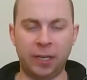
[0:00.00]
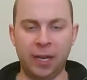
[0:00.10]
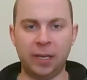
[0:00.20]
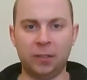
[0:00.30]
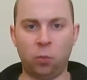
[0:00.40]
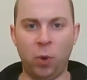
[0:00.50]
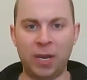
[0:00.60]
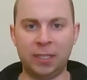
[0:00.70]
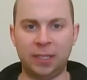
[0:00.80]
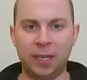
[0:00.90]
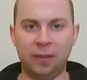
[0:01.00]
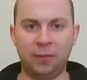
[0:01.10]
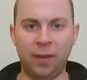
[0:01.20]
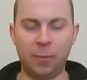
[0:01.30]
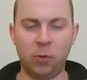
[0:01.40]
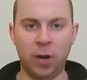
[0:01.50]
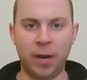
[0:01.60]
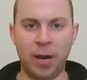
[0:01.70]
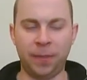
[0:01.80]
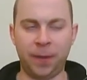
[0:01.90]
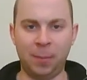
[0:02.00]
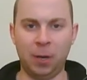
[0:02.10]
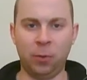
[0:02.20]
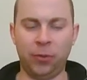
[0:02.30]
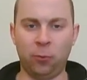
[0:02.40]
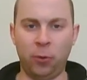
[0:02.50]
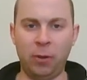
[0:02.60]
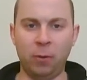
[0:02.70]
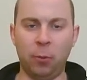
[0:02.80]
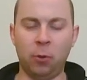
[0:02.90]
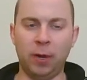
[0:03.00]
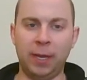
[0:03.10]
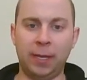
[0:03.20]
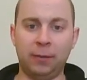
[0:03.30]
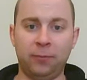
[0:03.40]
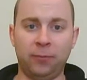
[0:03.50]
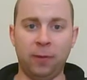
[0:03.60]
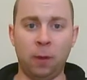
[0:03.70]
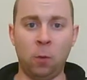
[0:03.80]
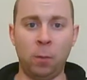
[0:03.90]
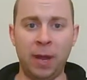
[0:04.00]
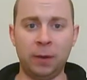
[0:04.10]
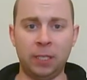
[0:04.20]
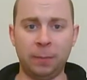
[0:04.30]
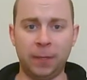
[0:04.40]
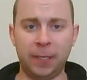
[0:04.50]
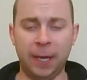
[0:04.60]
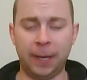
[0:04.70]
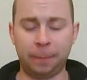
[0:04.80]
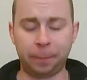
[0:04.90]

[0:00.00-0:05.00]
Today is Wednesday, February 9th, and I'm here with your rate report and home buyer tip of the day.